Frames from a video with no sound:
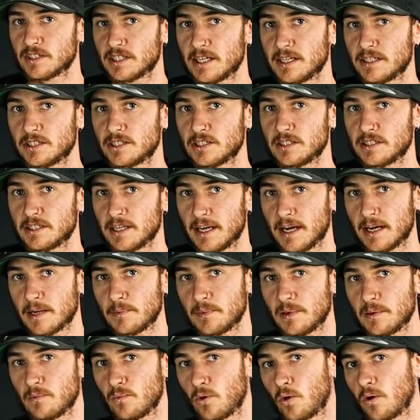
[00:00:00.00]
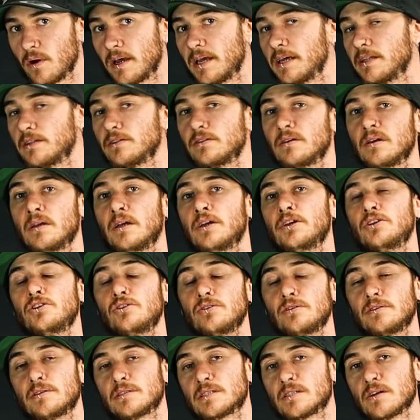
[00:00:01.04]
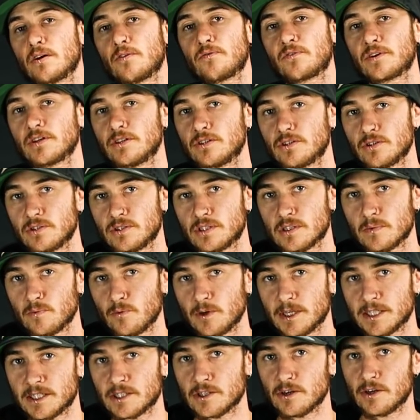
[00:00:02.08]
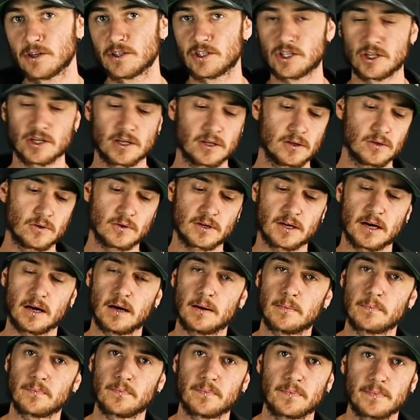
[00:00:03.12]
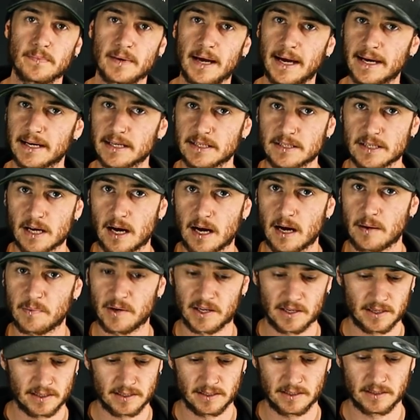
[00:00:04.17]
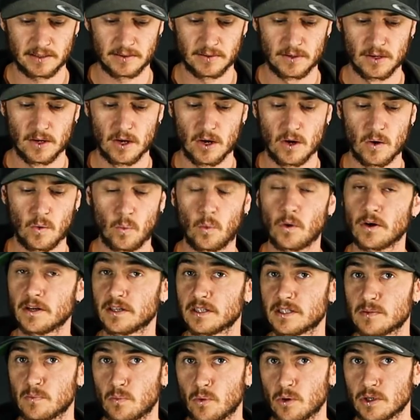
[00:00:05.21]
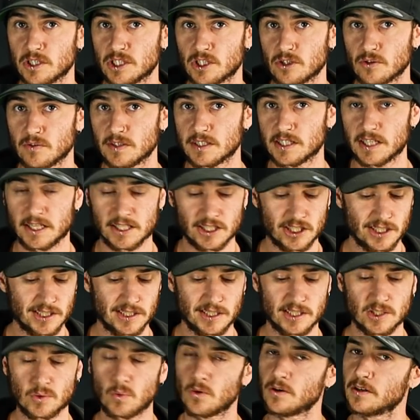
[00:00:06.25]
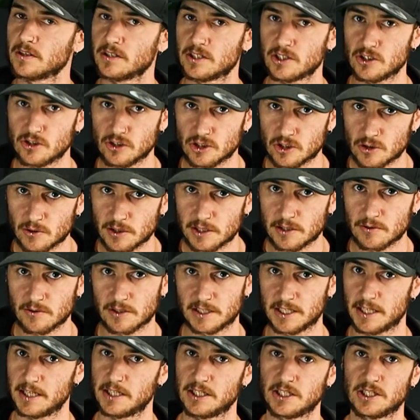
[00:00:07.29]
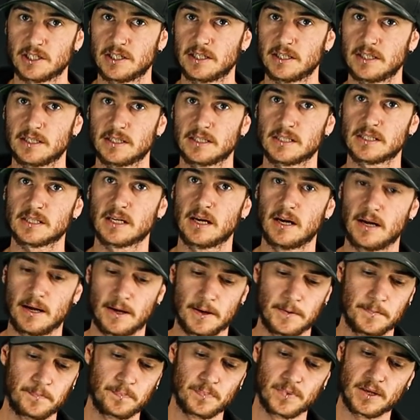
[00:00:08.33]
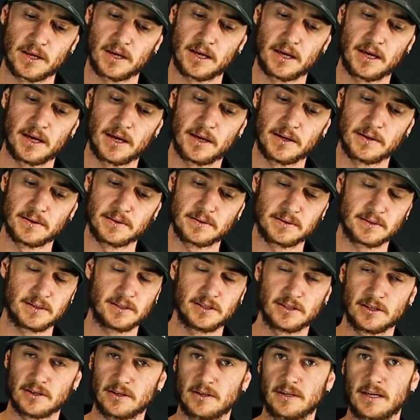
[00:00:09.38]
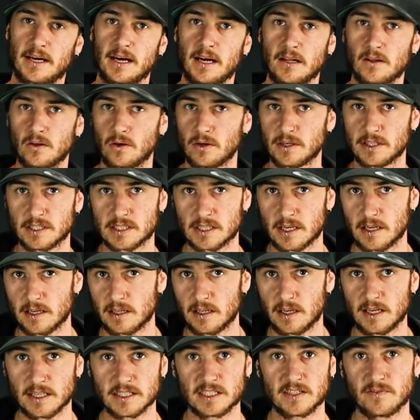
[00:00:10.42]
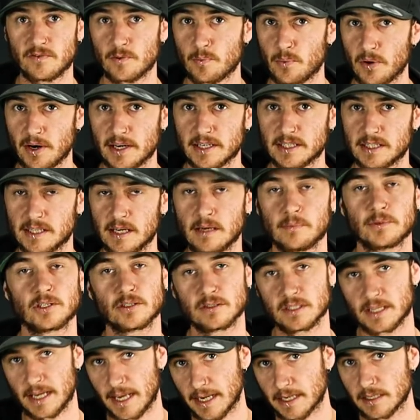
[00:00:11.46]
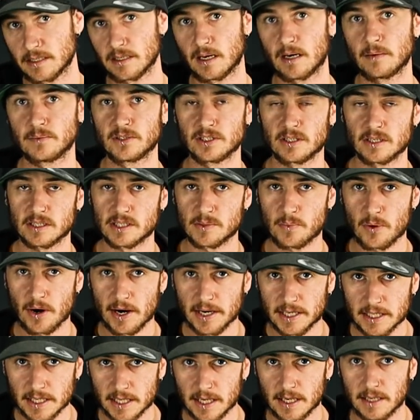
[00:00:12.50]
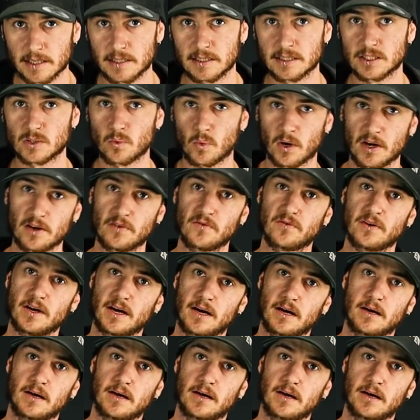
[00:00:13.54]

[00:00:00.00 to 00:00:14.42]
retention down a bit more. And you yourself can do some research. You can look up Akadama and what its moisture retention is, what its nutrient retention is, and you know how long it's going to last if it breaks down, because Akadama does break down. It's one of